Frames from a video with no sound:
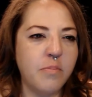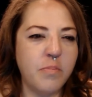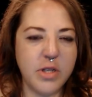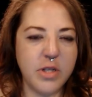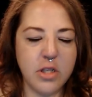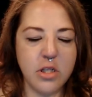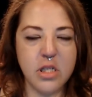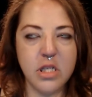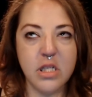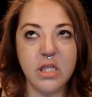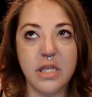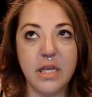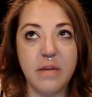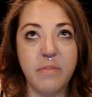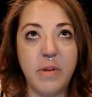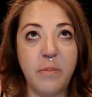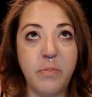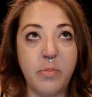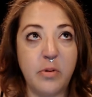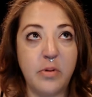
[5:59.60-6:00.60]
to see
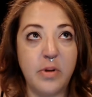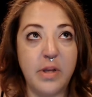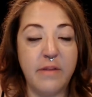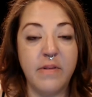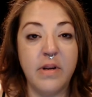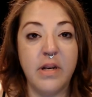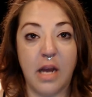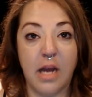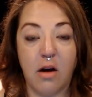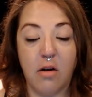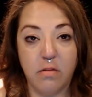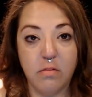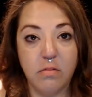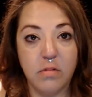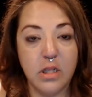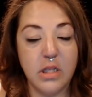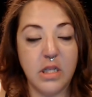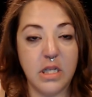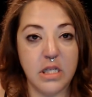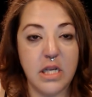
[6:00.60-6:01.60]
people, even now,
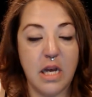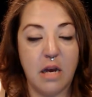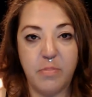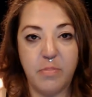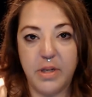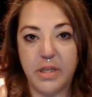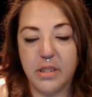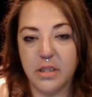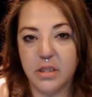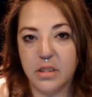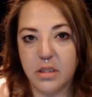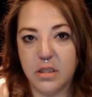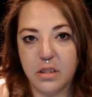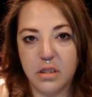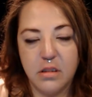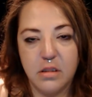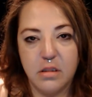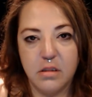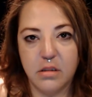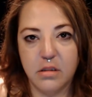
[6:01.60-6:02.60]
this happened,
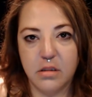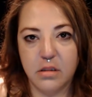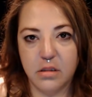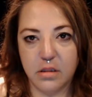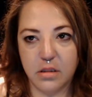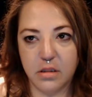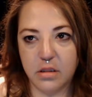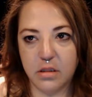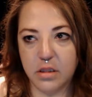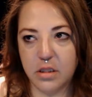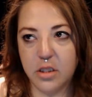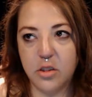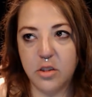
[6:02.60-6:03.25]
it's